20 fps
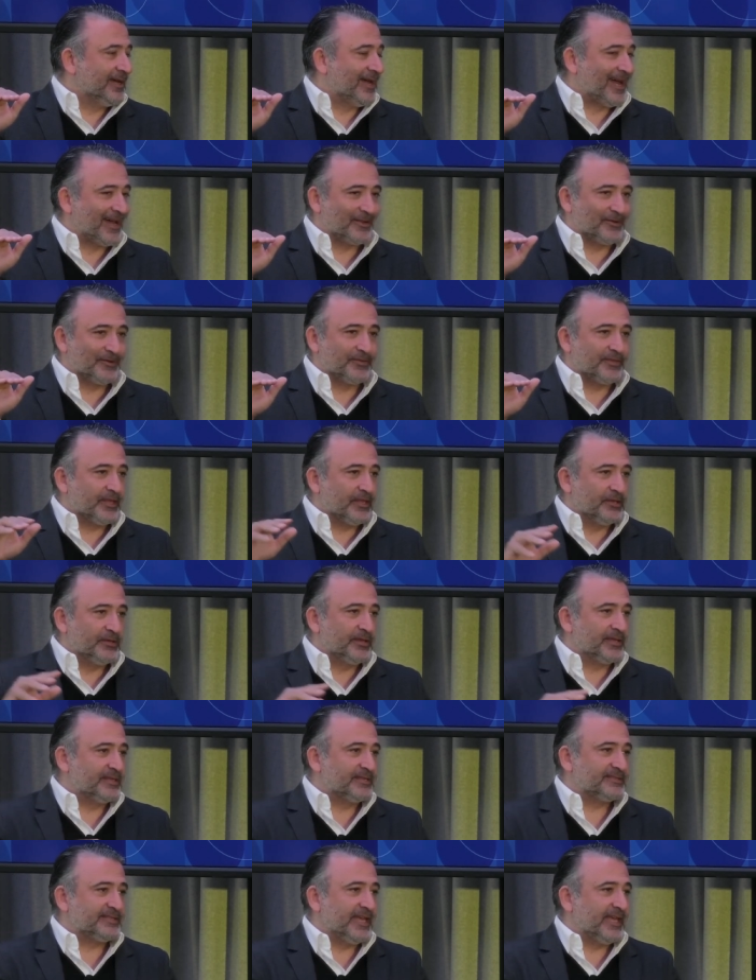I don't think you
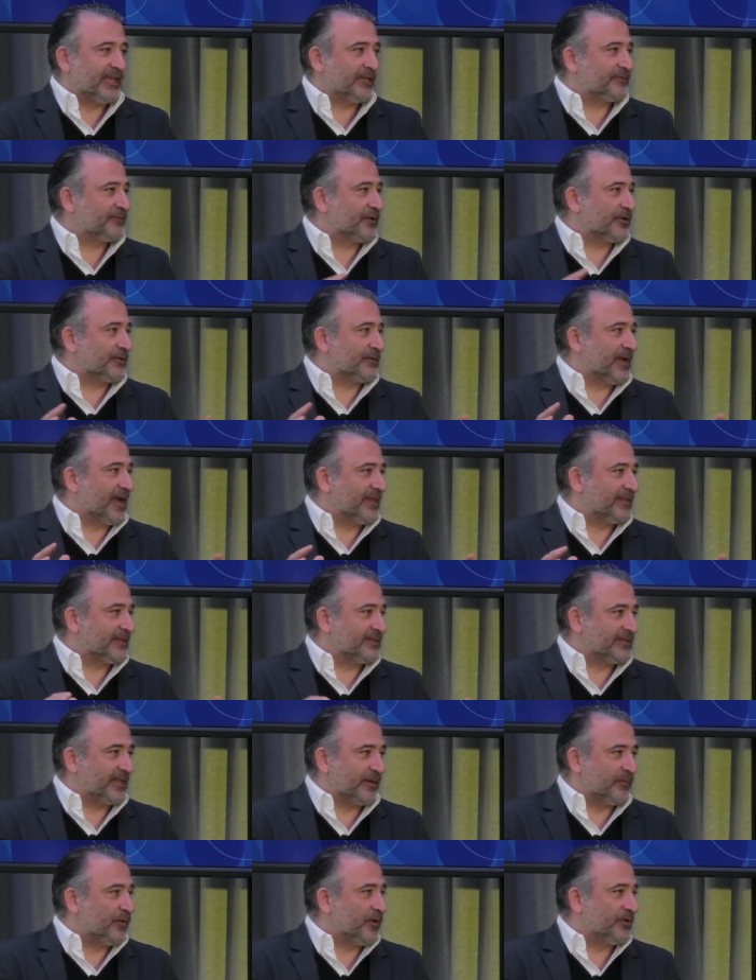can take it for granted.
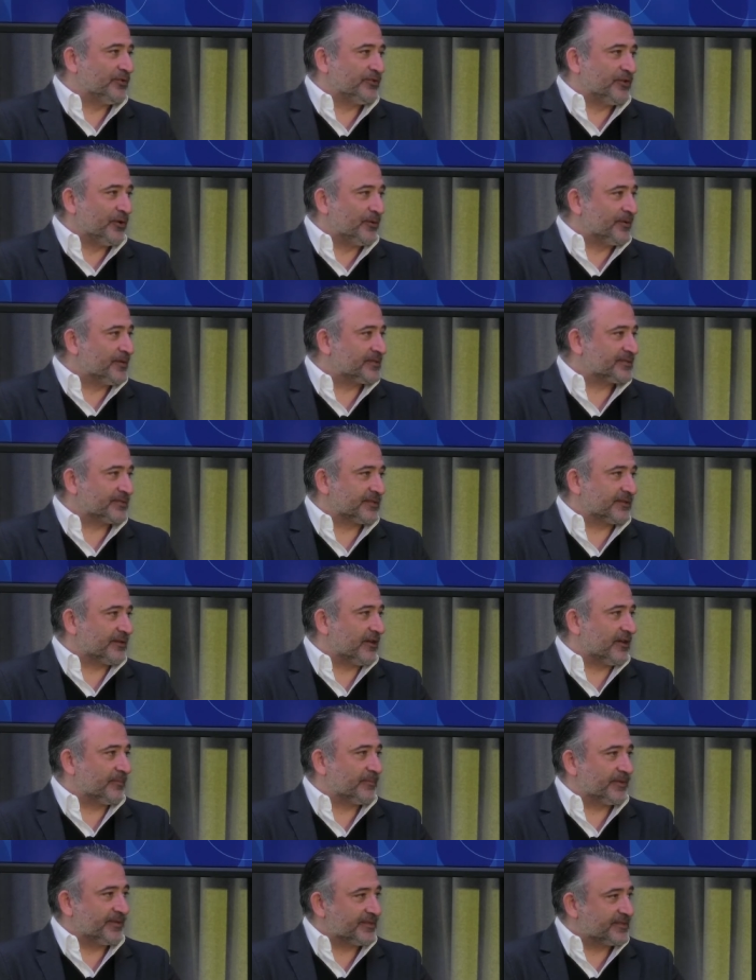They won't notice the
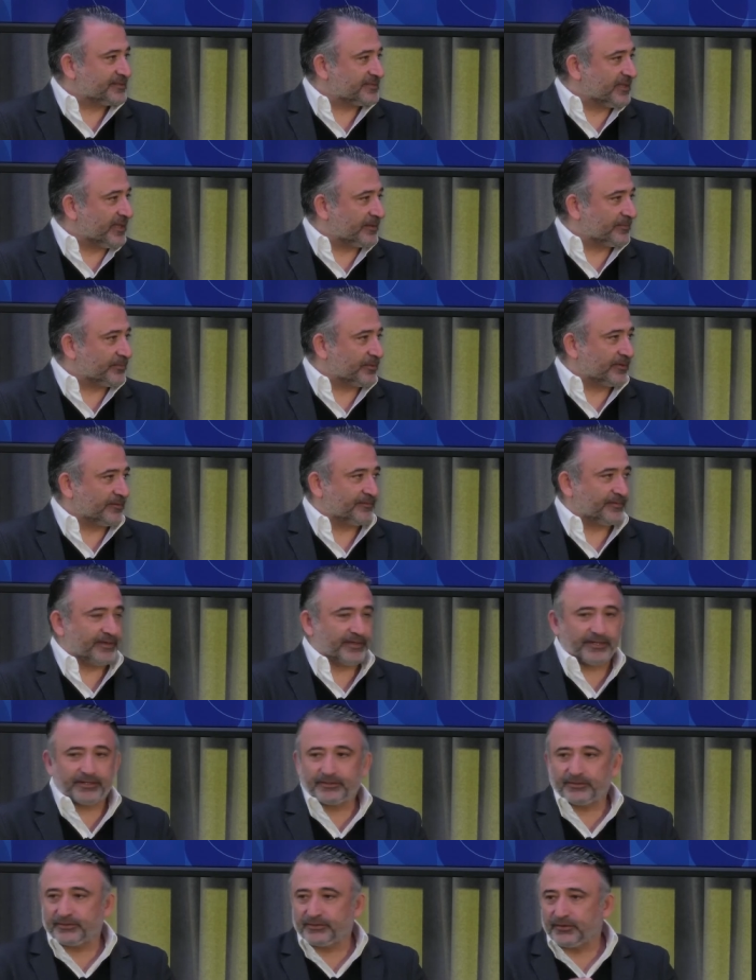carpet is not
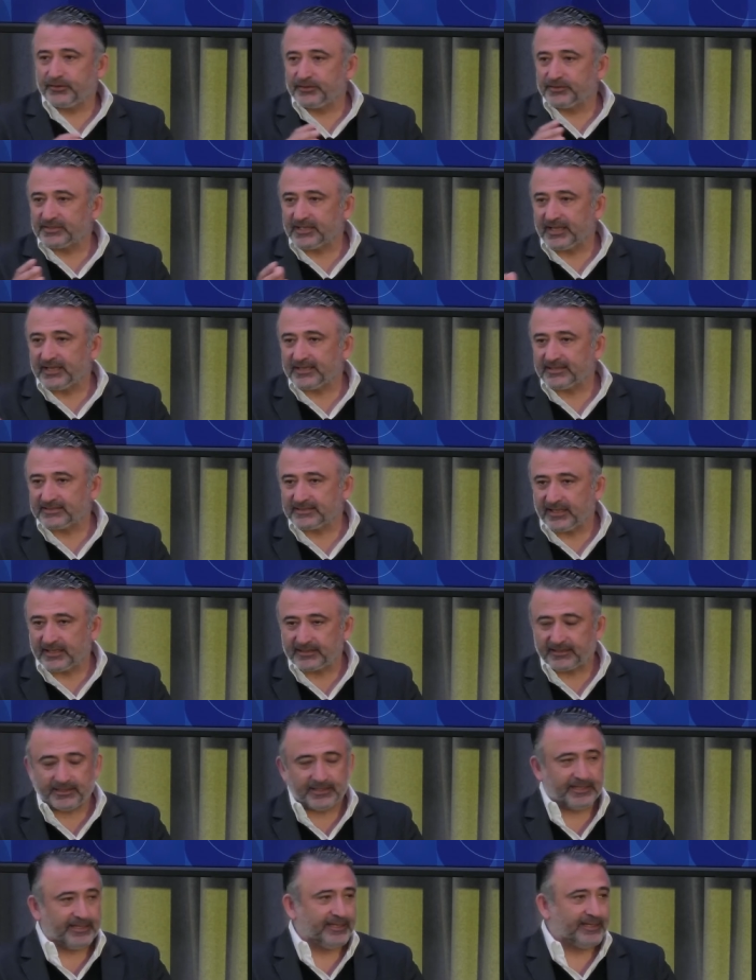perfect or the hotel is
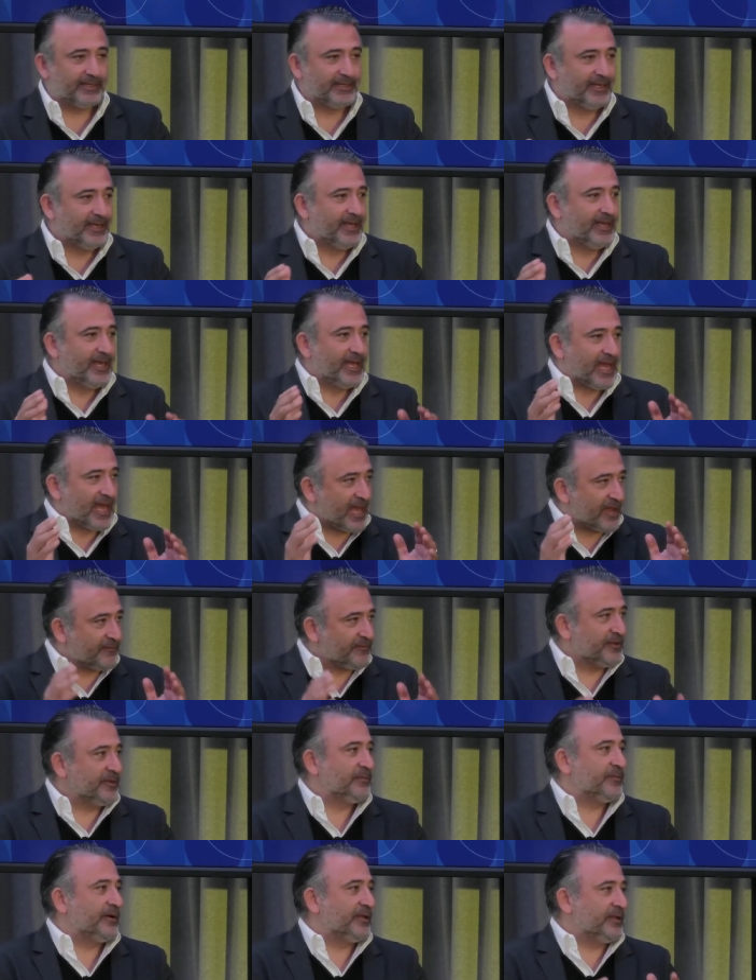not clean.
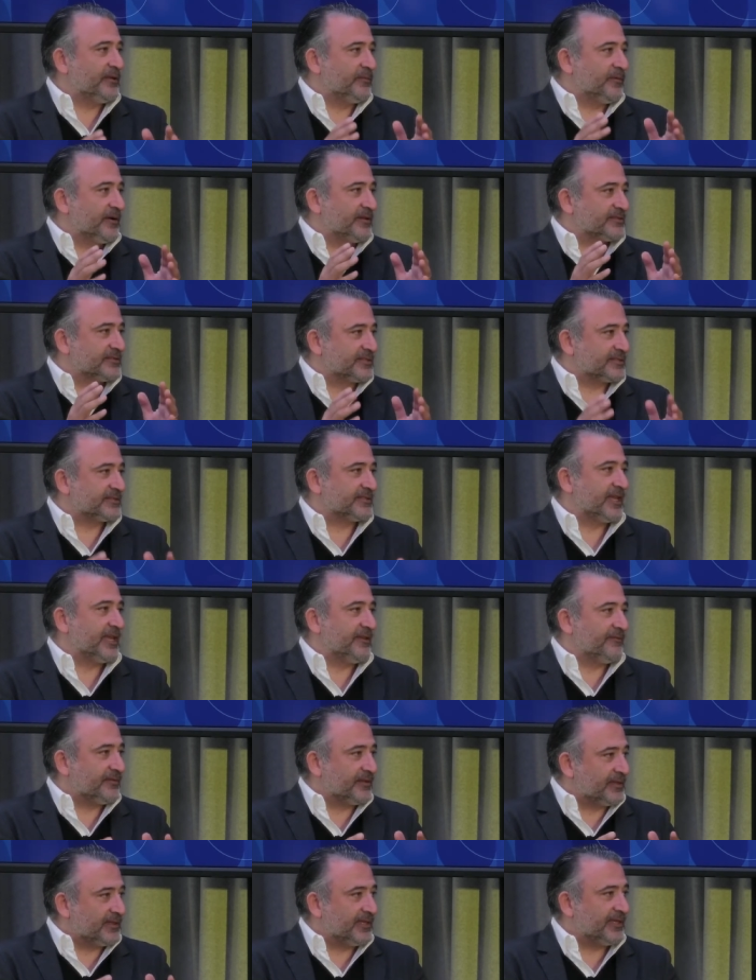Everybody wants a
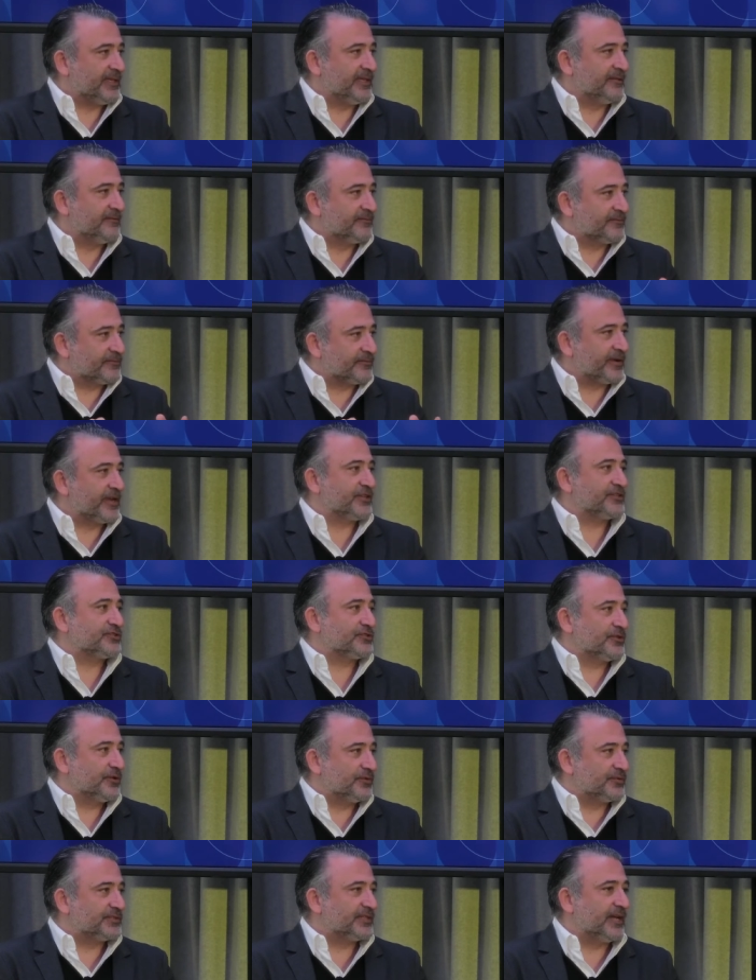safe, clean, fresh
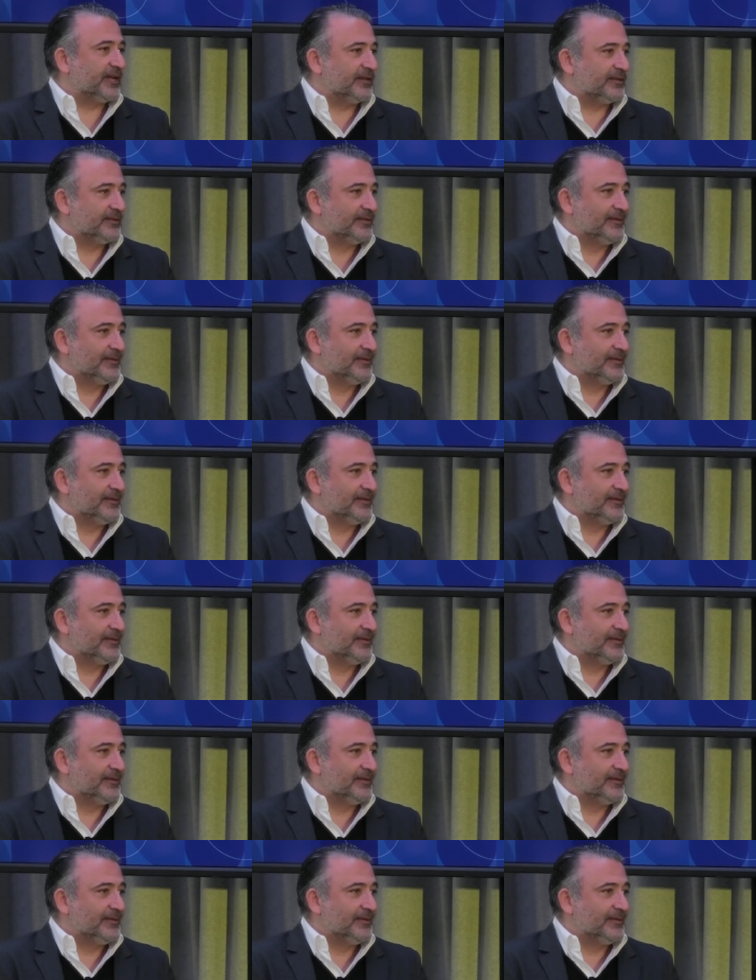hotel.